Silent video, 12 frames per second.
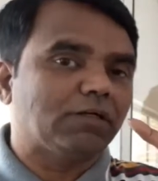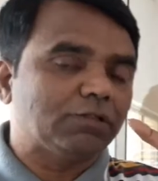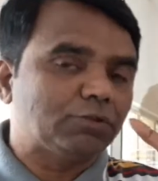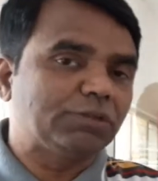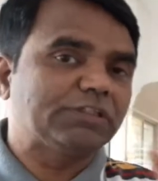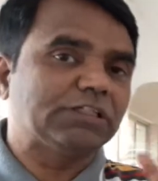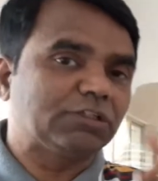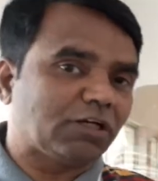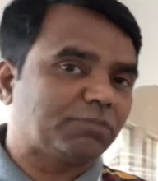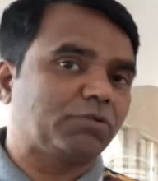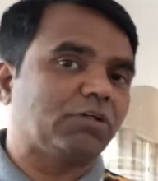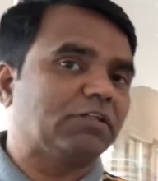doing a
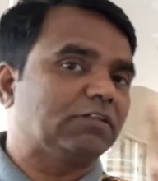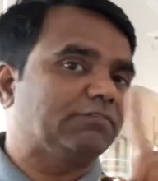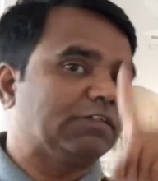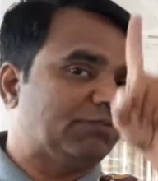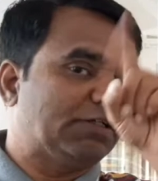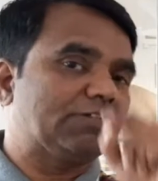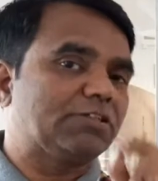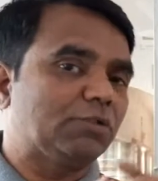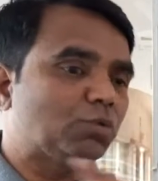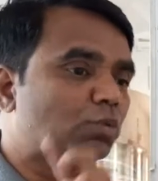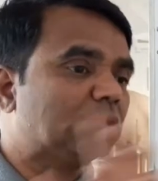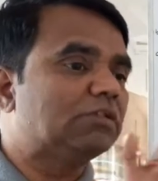dot product of that vector
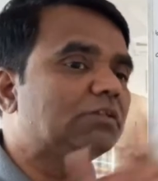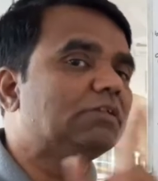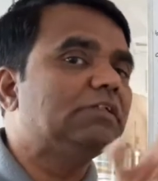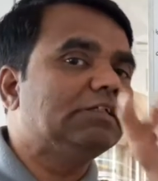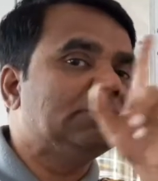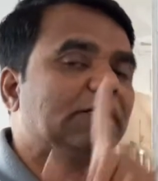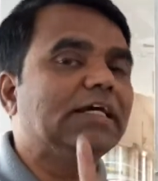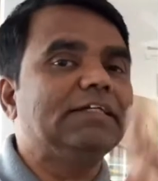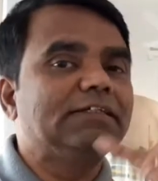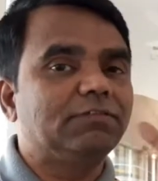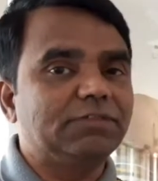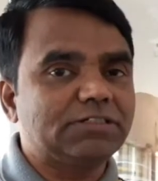with the
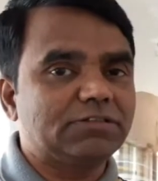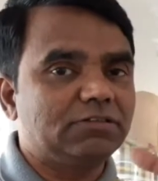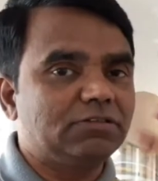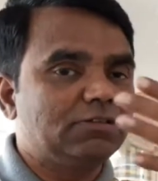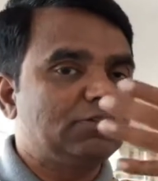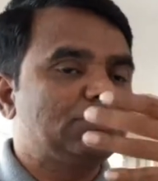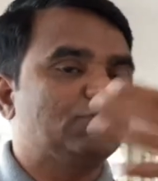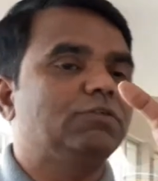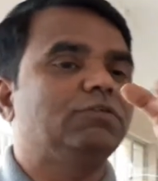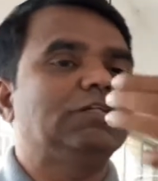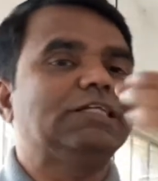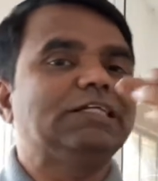area vector. So it
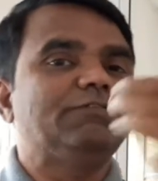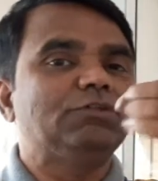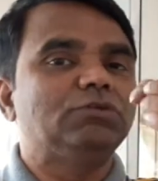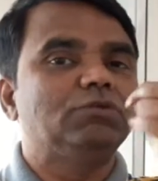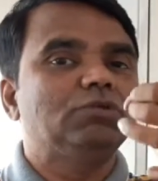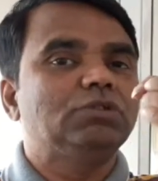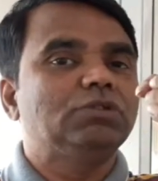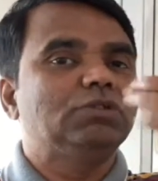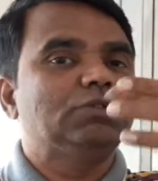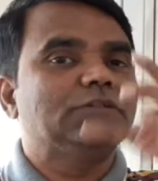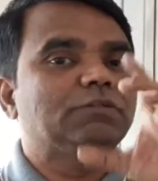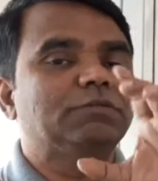will give you
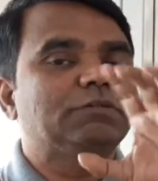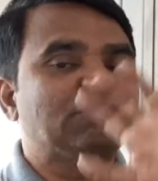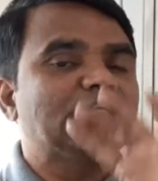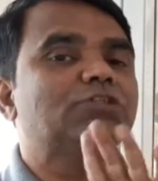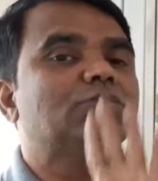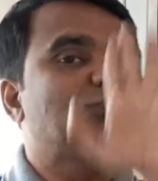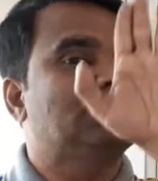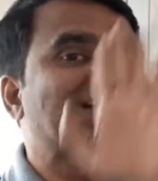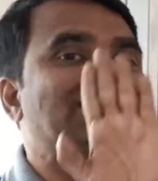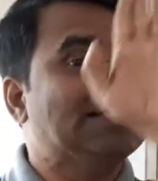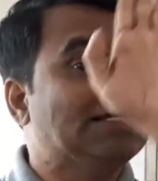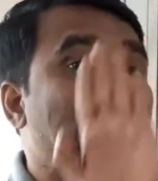the flux through
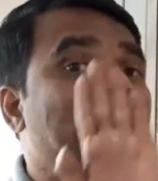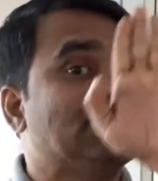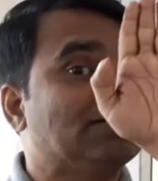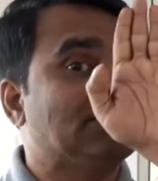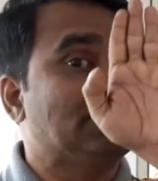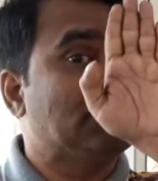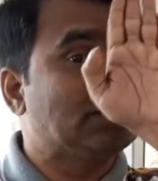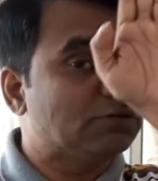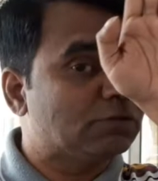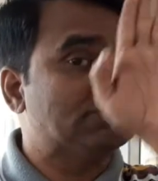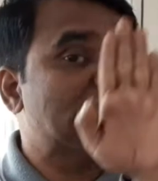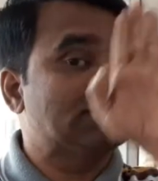that area
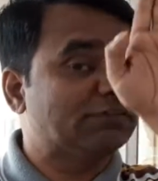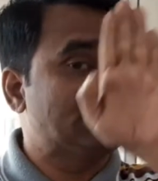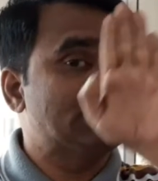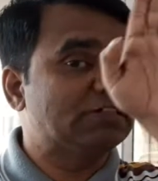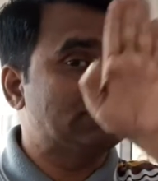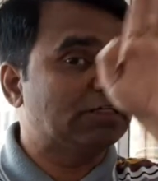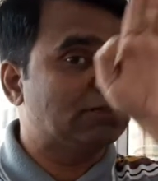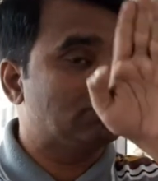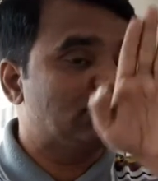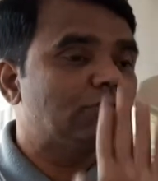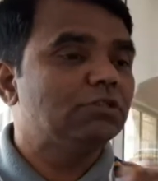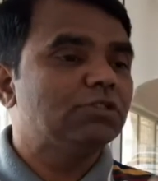alone, that surface area
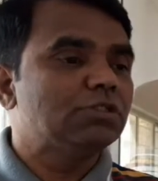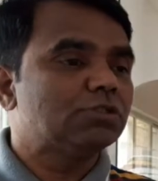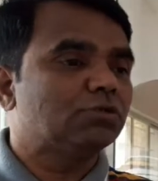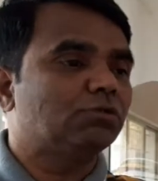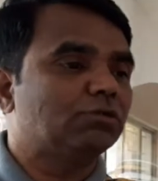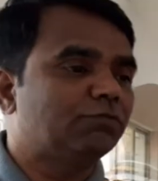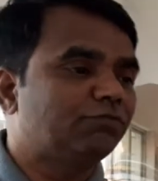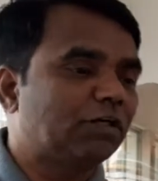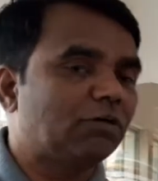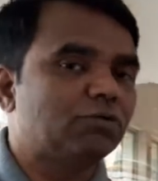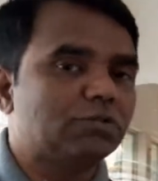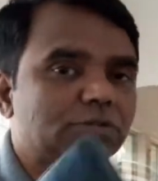alone. So we
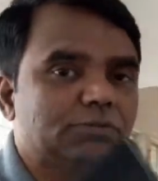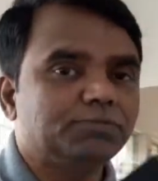found